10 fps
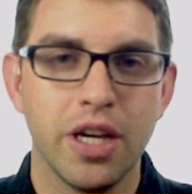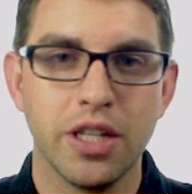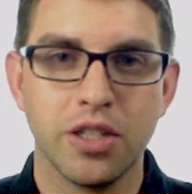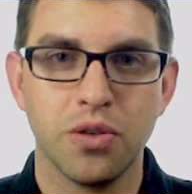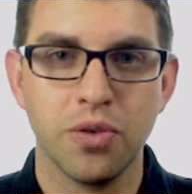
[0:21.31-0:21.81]

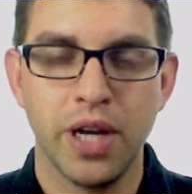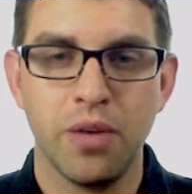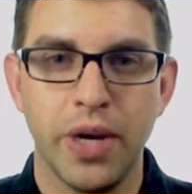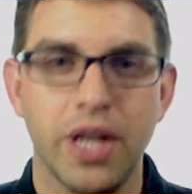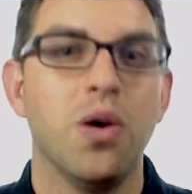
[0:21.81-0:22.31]
It's a great
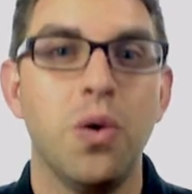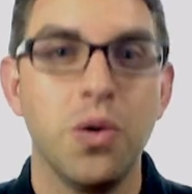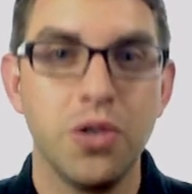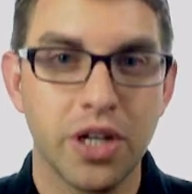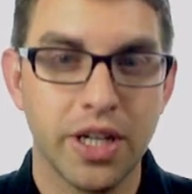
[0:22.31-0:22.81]
way to
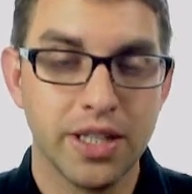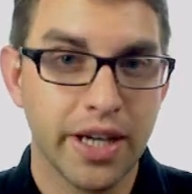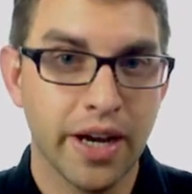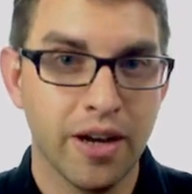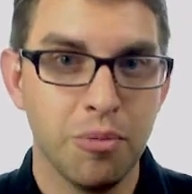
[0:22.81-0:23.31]
hold your kids
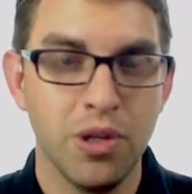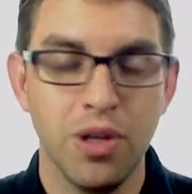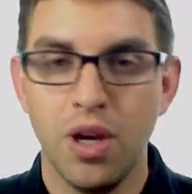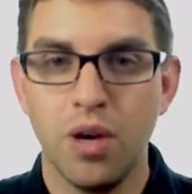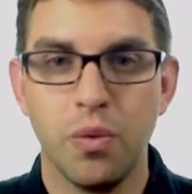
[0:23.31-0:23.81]
accountable
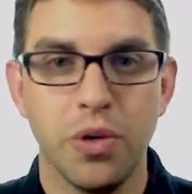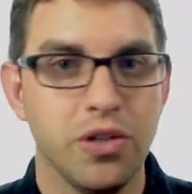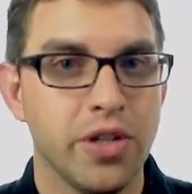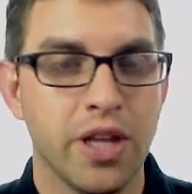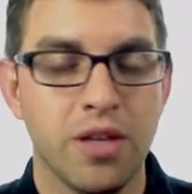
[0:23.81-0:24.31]
when you
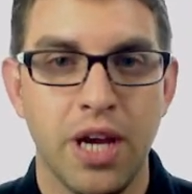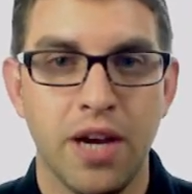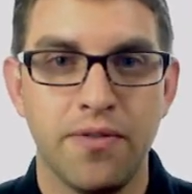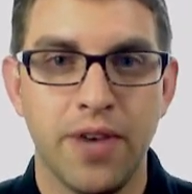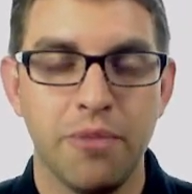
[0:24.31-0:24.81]
tell them they
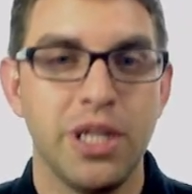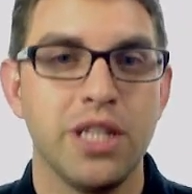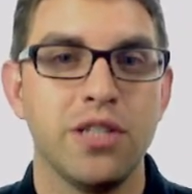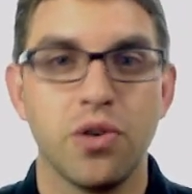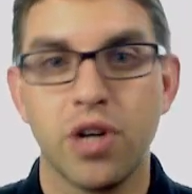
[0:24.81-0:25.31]
have five
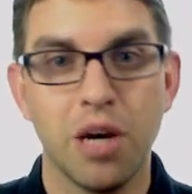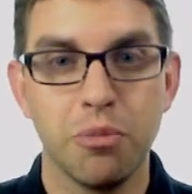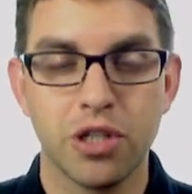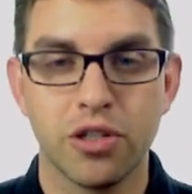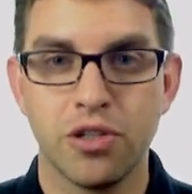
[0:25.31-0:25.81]
minutes to
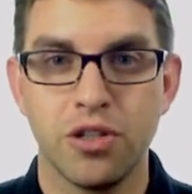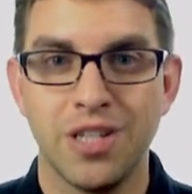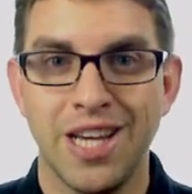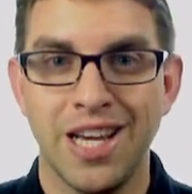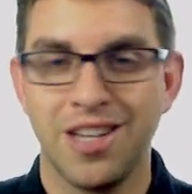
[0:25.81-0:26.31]
accomplish a
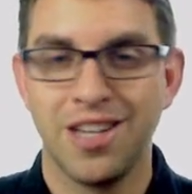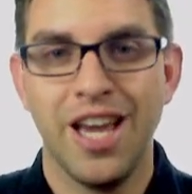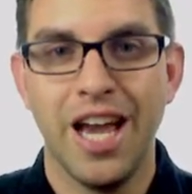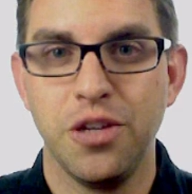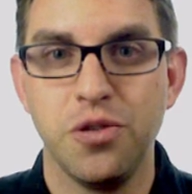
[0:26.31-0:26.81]
certain task
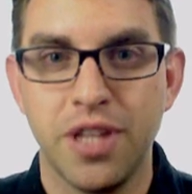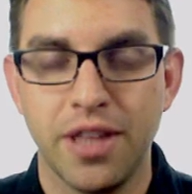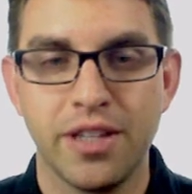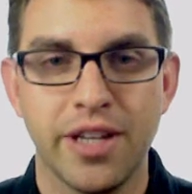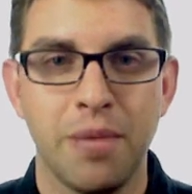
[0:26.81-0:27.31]
and you
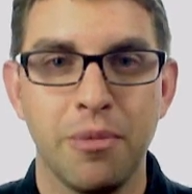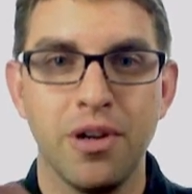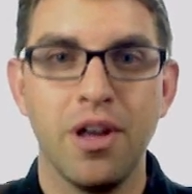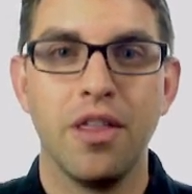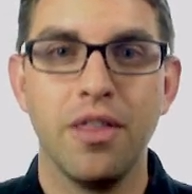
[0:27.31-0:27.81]
set the timer,
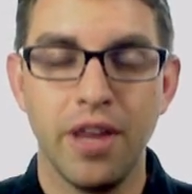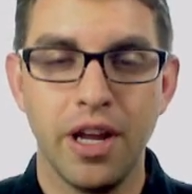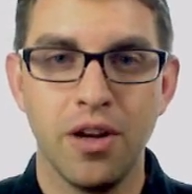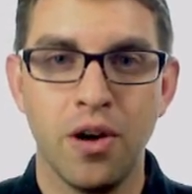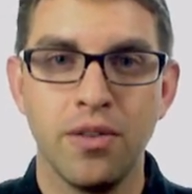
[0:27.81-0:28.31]

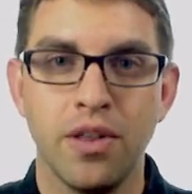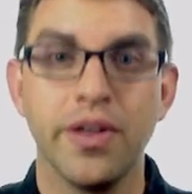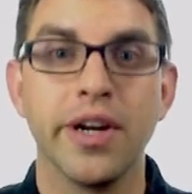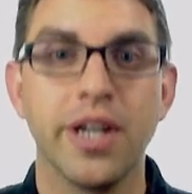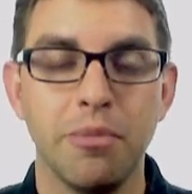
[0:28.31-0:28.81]
they know that
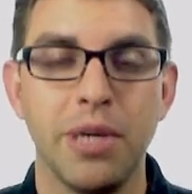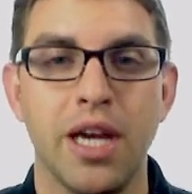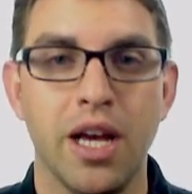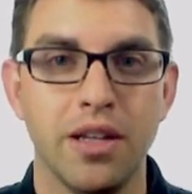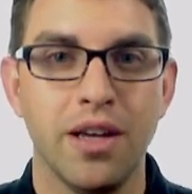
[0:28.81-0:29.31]
they're going to be
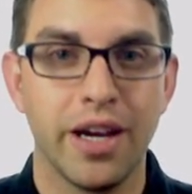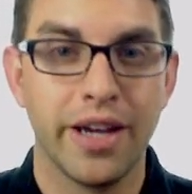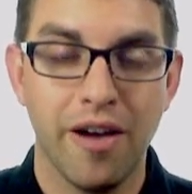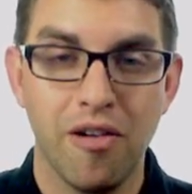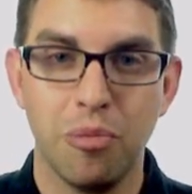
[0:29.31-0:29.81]
held
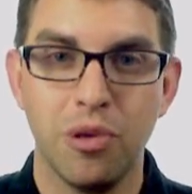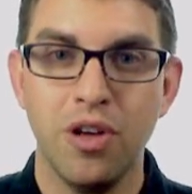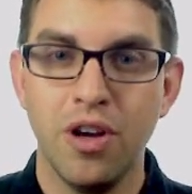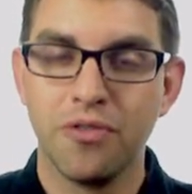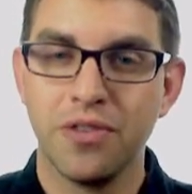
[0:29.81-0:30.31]
accountable
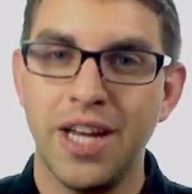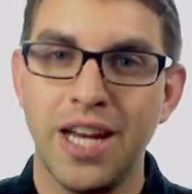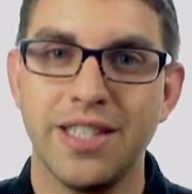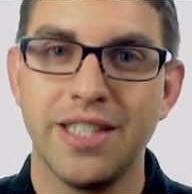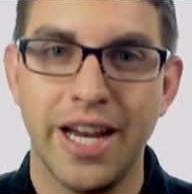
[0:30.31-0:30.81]
for that
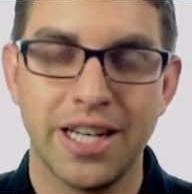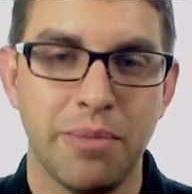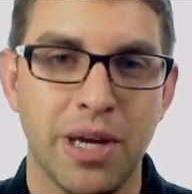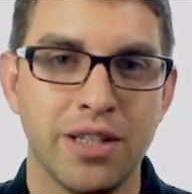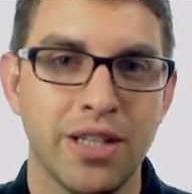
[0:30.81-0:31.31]
exact
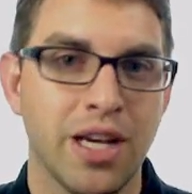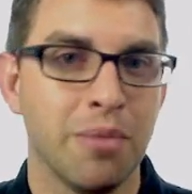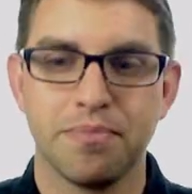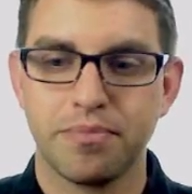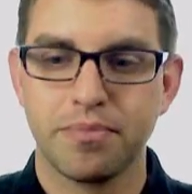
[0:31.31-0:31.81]
amount of
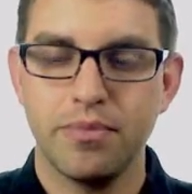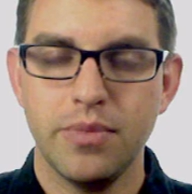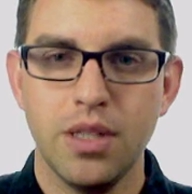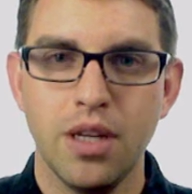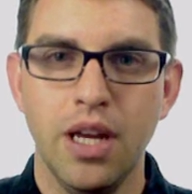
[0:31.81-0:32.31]

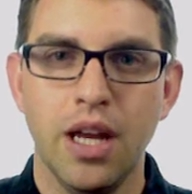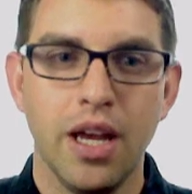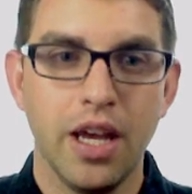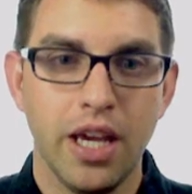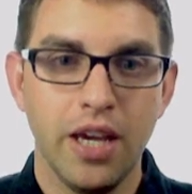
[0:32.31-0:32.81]

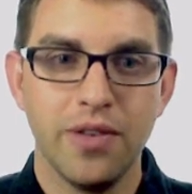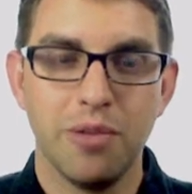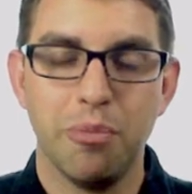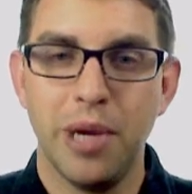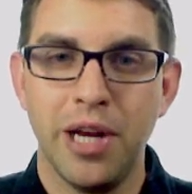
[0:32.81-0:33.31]
time.
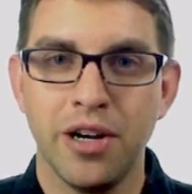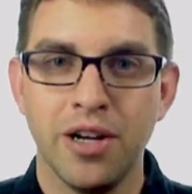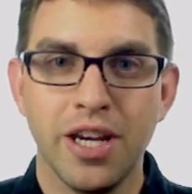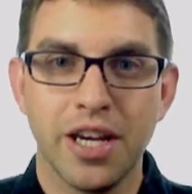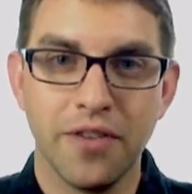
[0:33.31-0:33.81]
Even better,
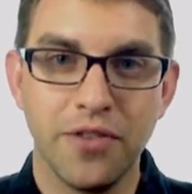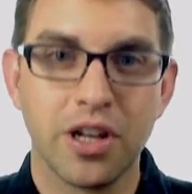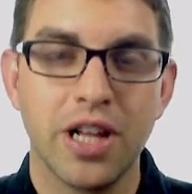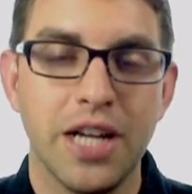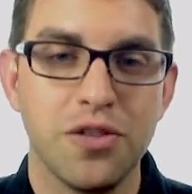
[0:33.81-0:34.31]
if your
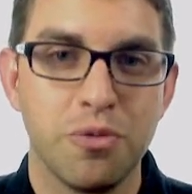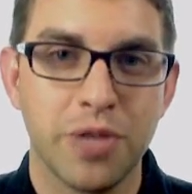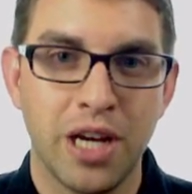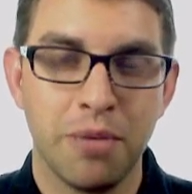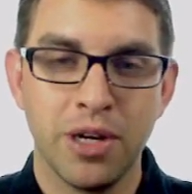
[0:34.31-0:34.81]
classroom
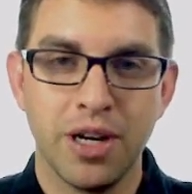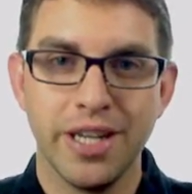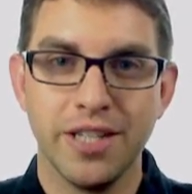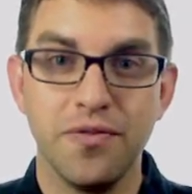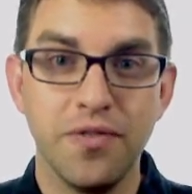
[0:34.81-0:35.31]
timer
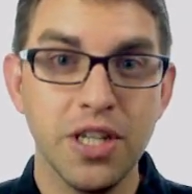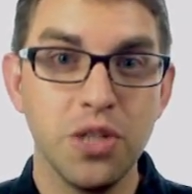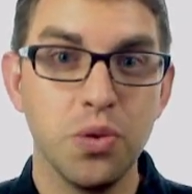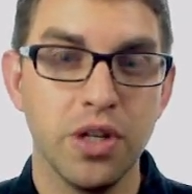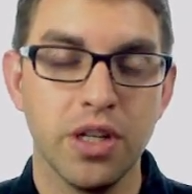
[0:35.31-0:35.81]
is
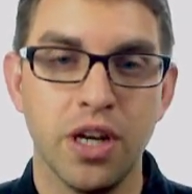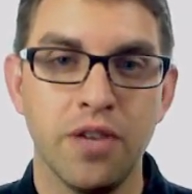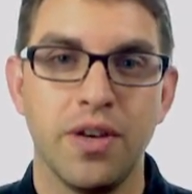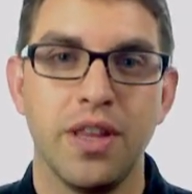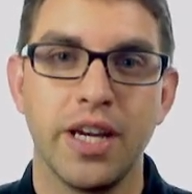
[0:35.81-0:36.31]
visual
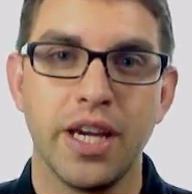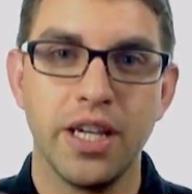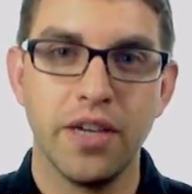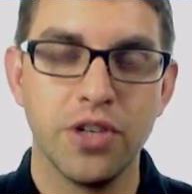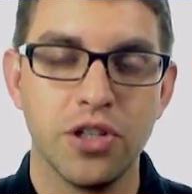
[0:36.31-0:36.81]
enough that can
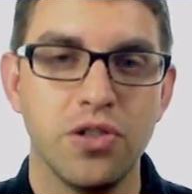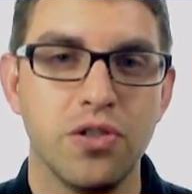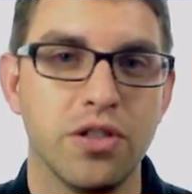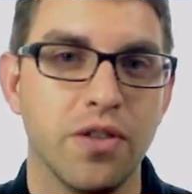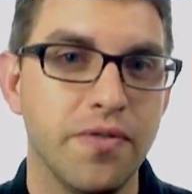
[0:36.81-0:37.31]
give your
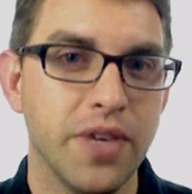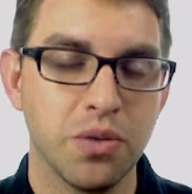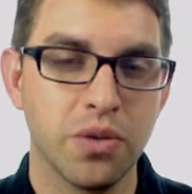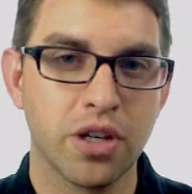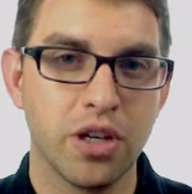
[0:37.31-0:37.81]
students a
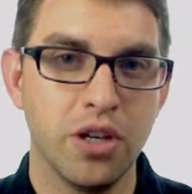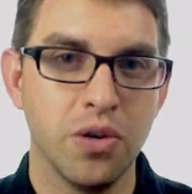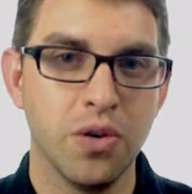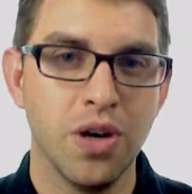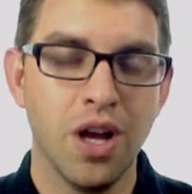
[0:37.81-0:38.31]
visual
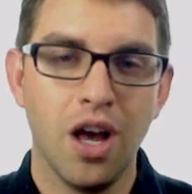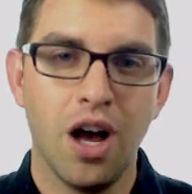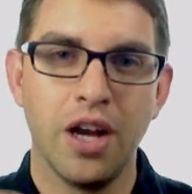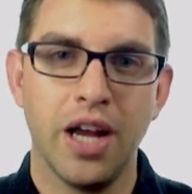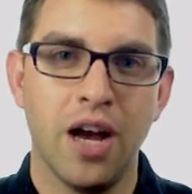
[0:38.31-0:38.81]
cue
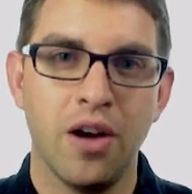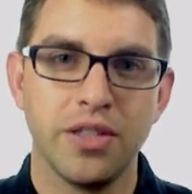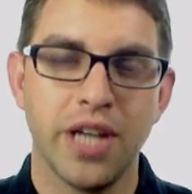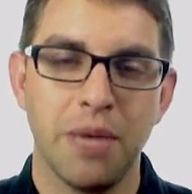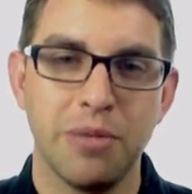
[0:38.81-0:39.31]
on how
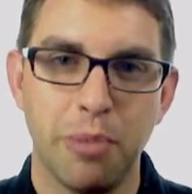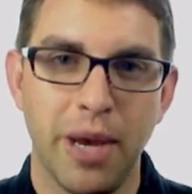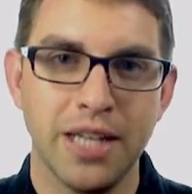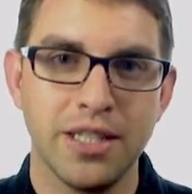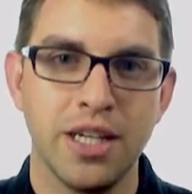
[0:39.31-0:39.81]
time is
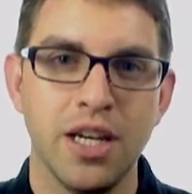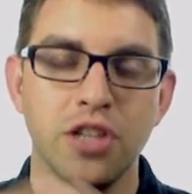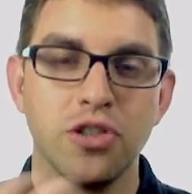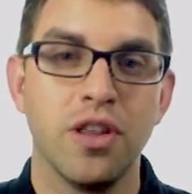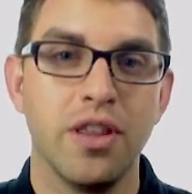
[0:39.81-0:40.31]
passing
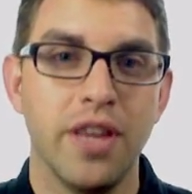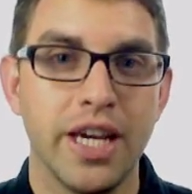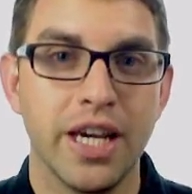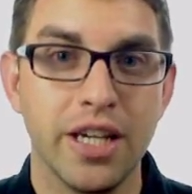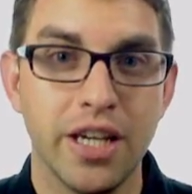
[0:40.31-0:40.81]
so that they
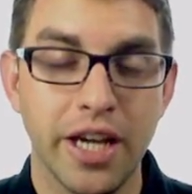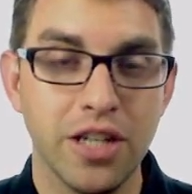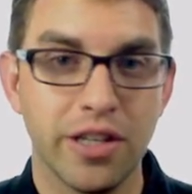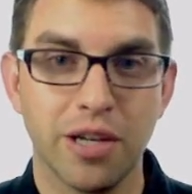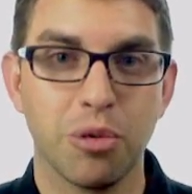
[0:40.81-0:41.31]
can
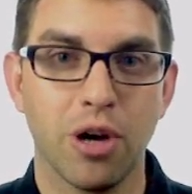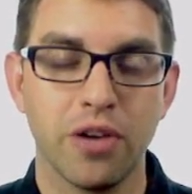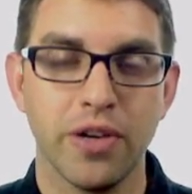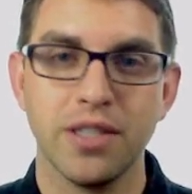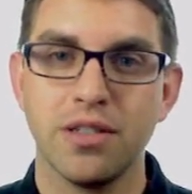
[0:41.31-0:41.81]
gauge their
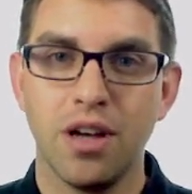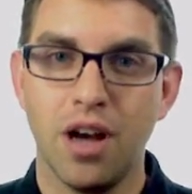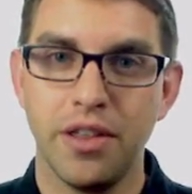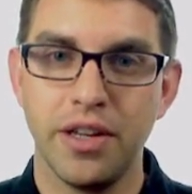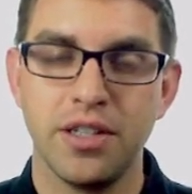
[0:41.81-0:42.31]
progress
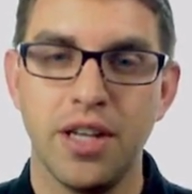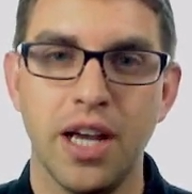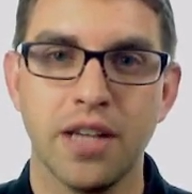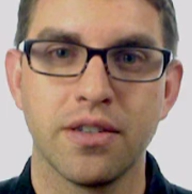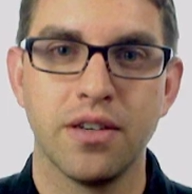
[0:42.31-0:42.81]
on their
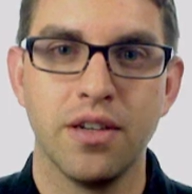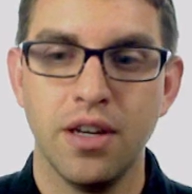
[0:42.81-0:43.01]
task.